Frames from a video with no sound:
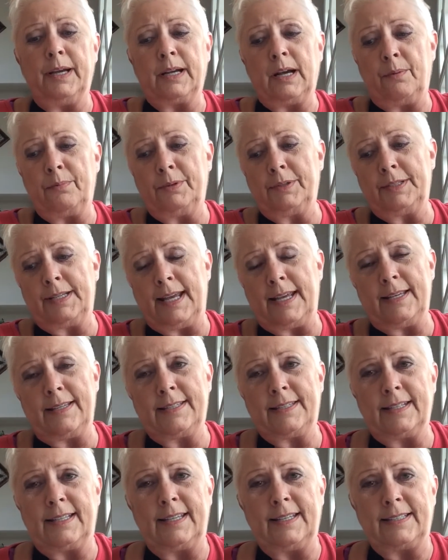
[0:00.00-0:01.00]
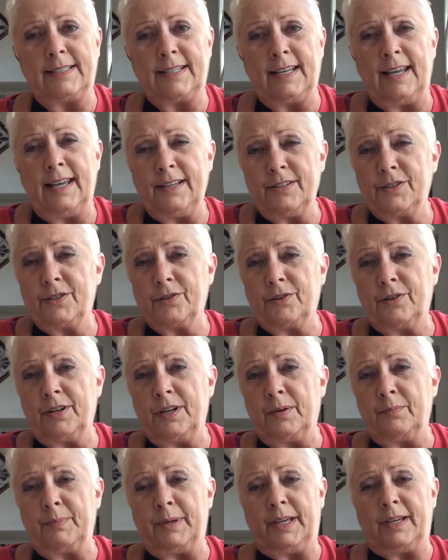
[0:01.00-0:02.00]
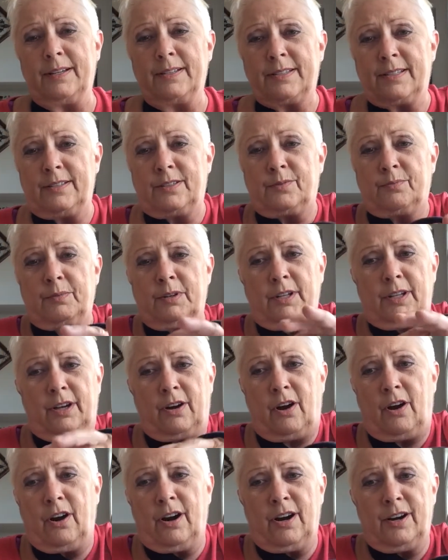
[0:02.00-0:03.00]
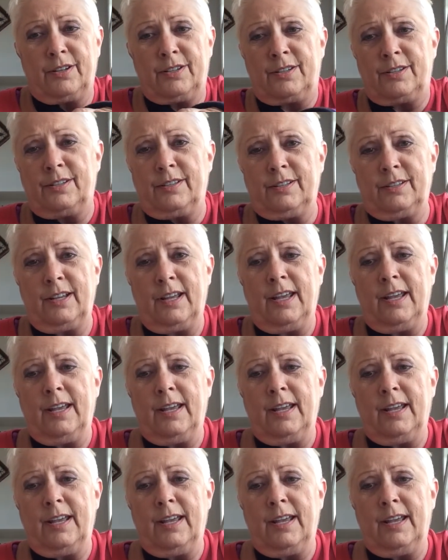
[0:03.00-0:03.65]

a couple of days to get to answering them because it's really hard to